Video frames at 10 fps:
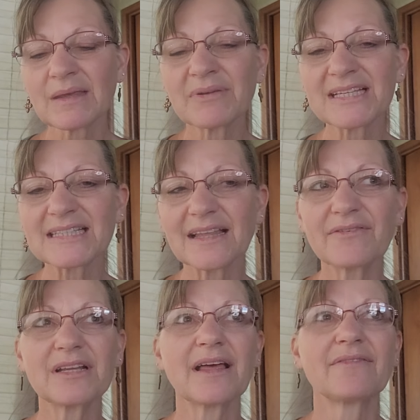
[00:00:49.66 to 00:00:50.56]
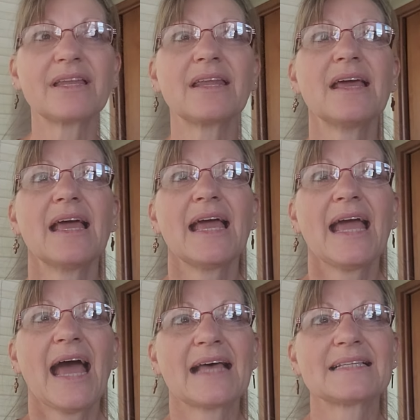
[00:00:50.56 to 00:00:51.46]
Because 1111,
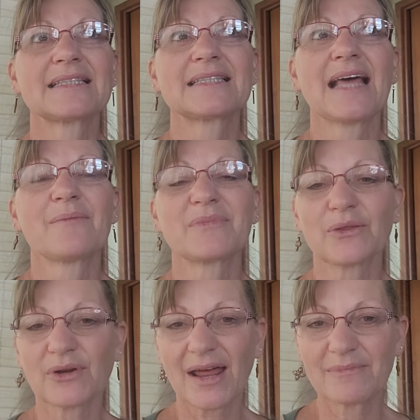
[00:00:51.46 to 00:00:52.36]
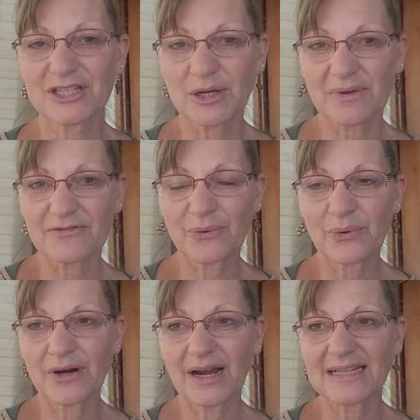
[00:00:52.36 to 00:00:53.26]
as um, the Lord had me share
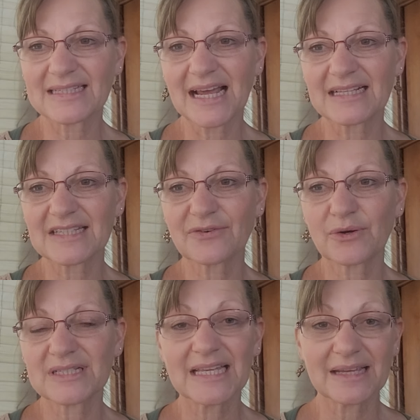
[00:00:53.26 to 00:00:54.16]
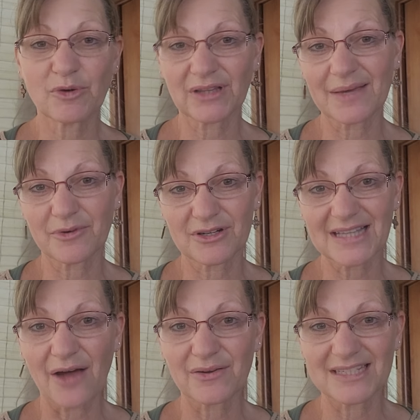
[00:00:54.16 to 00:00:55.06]
before, it stands for sending more laborers
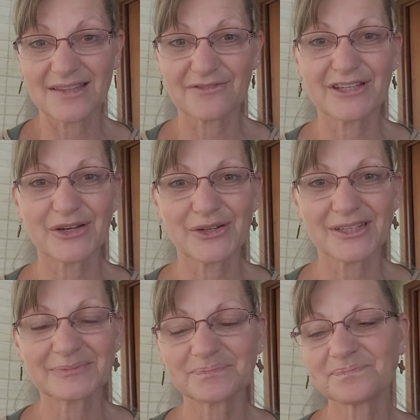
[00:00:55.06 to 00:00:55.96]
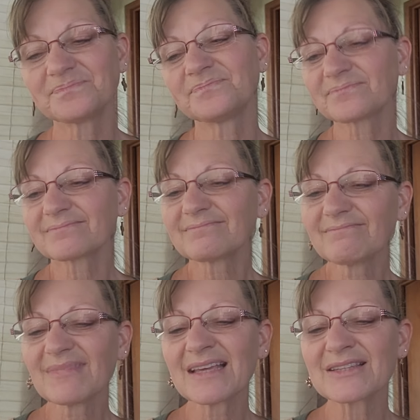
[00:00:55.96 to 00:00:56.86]
out into the vineyard.
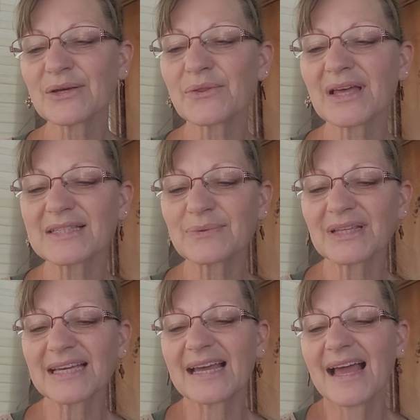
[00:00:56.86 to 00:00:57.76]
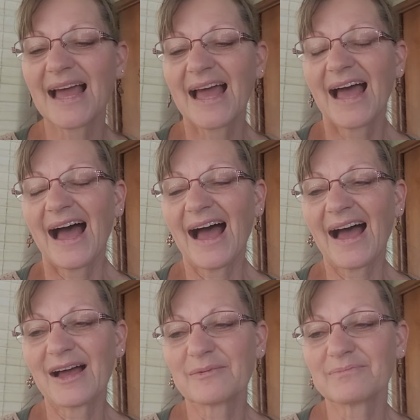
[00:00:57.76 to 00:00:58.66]
So that's really
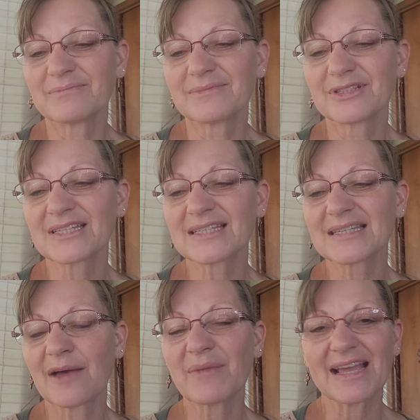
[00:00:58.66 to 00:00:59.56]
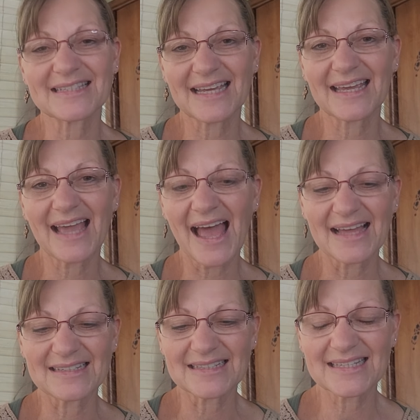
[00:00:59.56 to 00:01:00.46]
um, just amazing
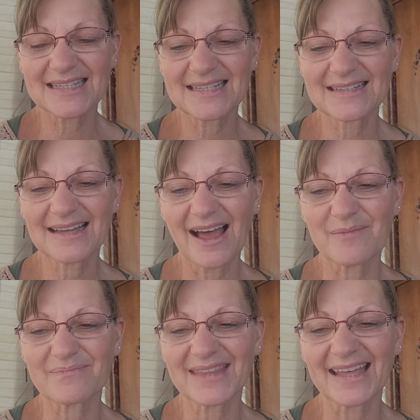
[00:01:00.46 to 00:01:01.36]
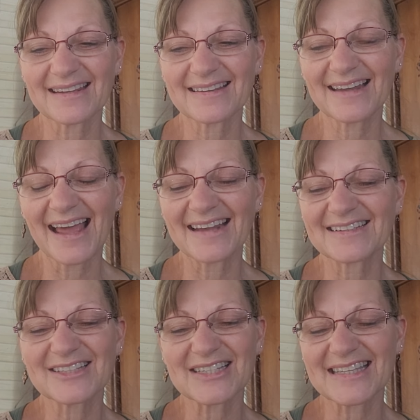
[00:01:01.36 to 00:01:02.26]
and um, that
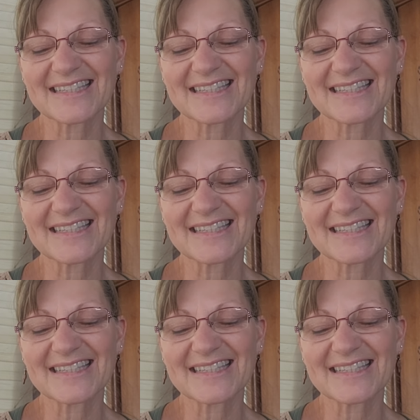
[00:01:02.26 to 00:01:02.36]
and just the